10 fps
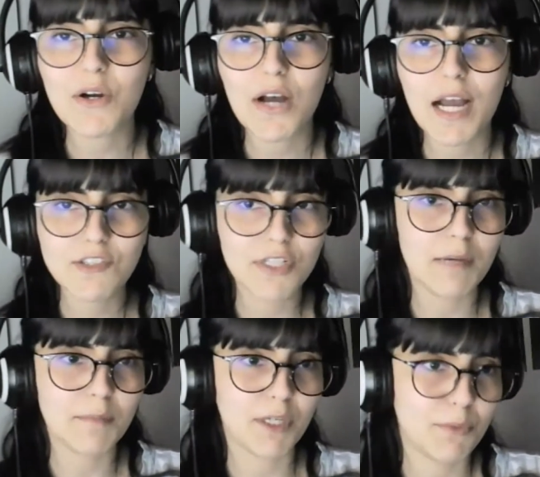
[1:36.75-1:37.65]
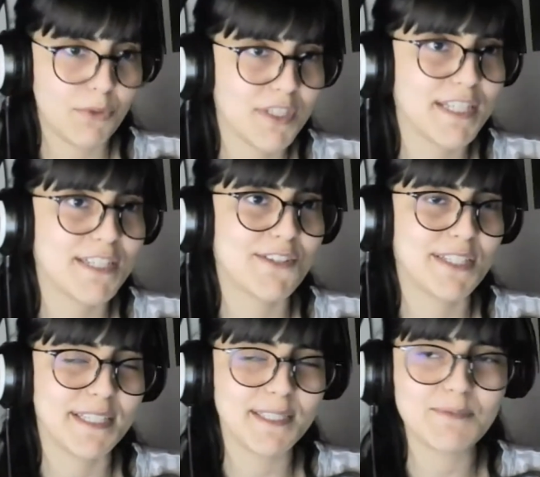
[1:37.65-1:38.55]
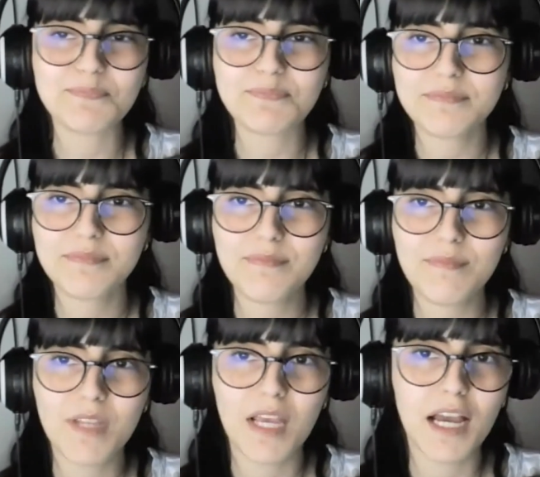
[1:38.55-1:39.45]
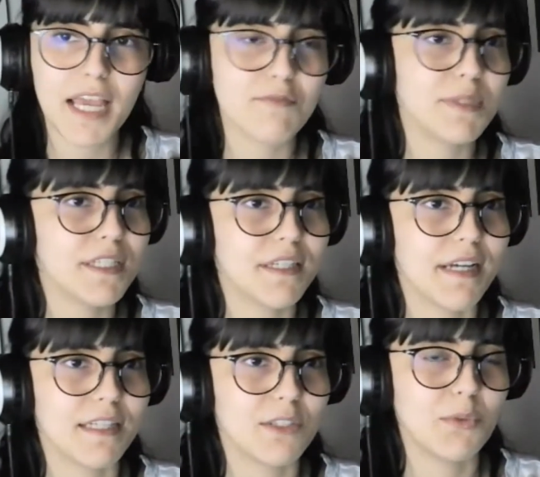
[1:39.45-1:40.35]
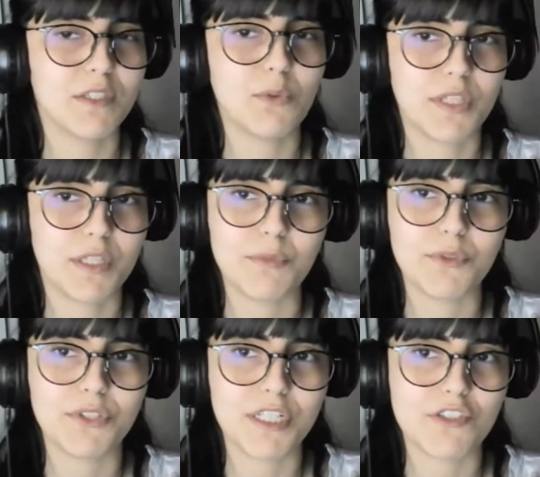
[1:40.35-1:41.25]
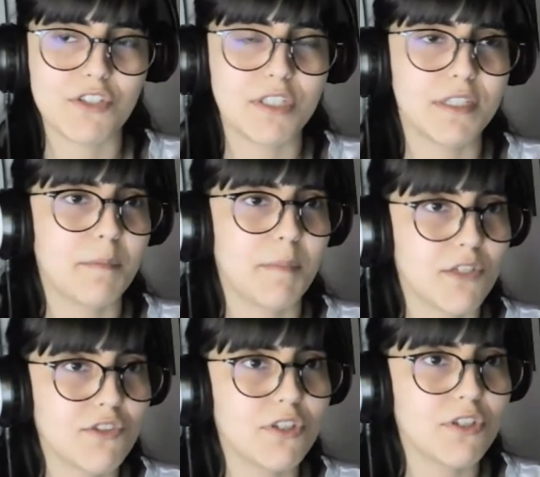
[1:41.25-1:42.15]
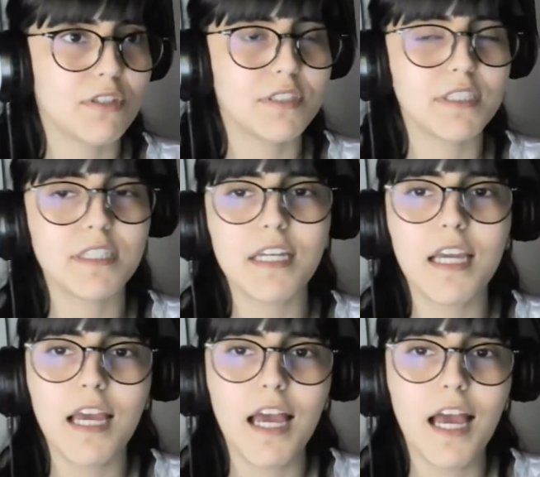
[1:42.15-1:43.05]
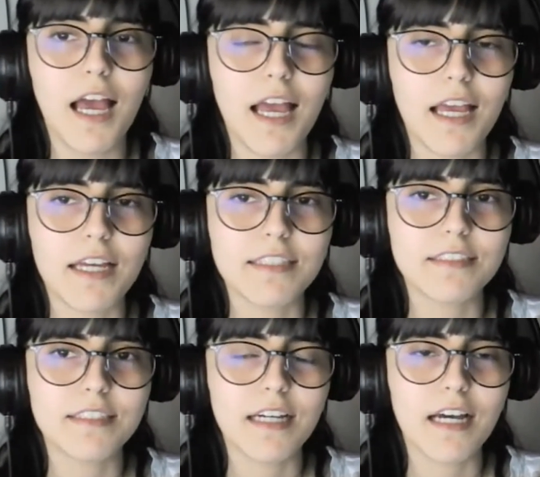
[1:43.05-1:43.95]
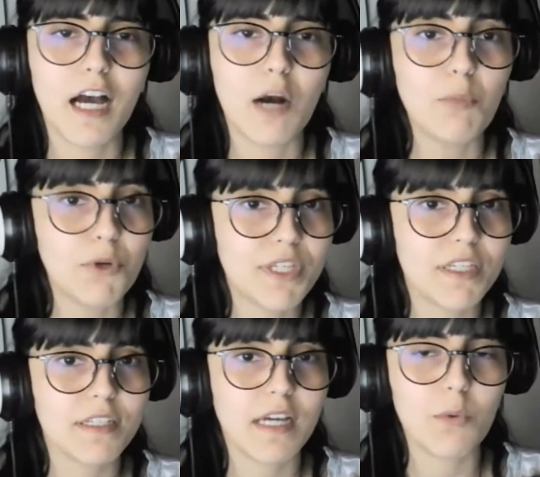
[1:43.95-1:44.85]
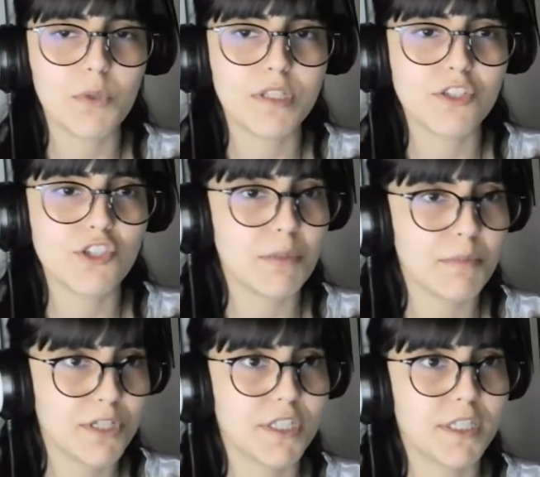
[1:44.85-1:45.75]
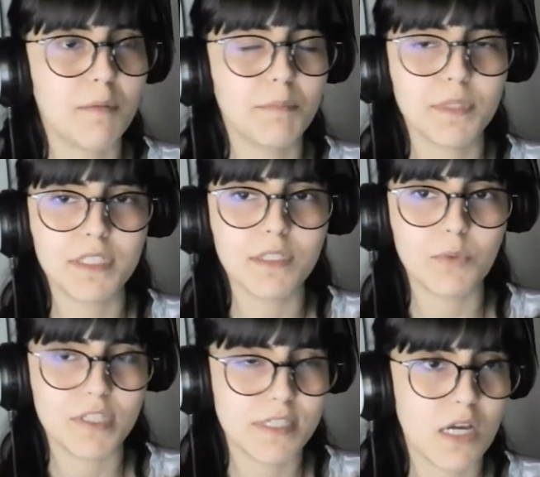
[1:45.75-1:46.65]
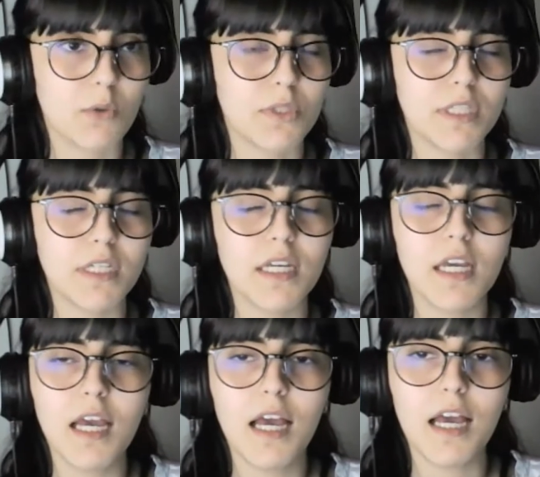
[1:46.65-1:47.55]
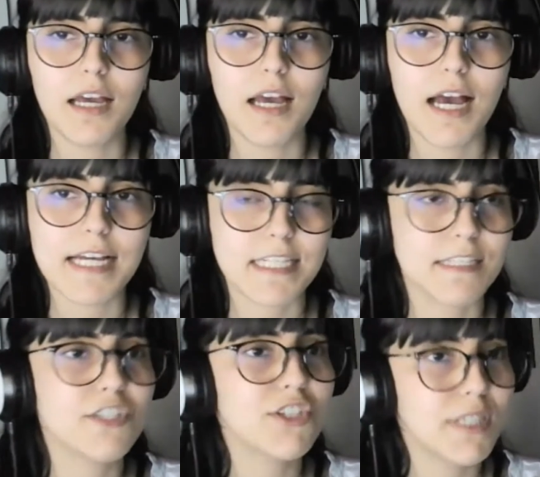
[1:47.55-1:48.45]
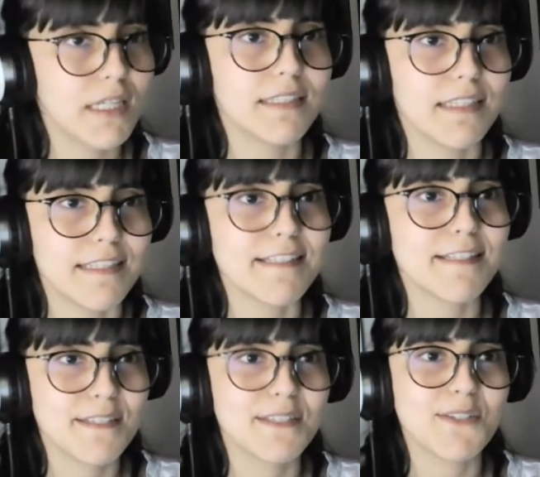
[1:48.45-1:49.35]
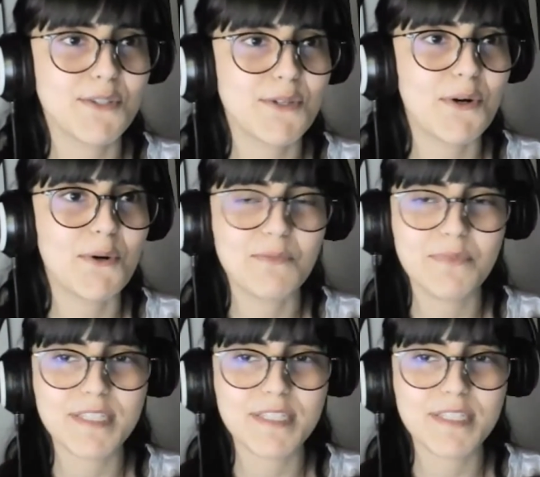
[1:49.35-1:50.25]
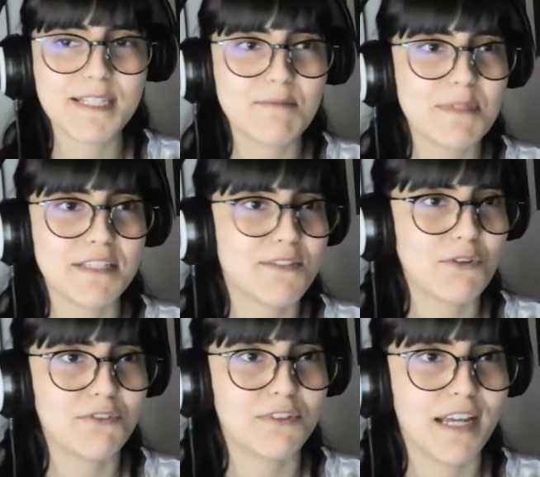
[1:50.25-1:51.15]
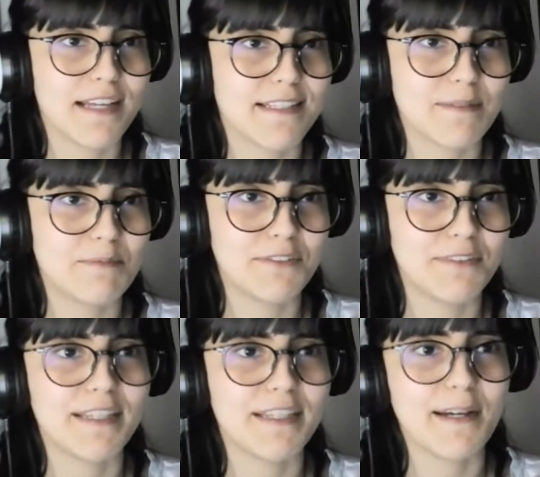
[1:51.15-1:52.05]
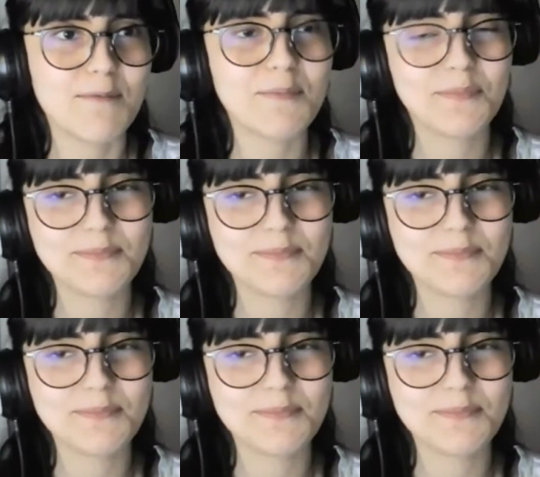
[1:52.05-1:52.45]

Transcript: So actually, I'm a computer engineer. I have been graduated with computer engineering bachelor degree, and I'm working now within Schlumberger company within Saudi as a digital analyst. So this is me so far as a brief. Yeah.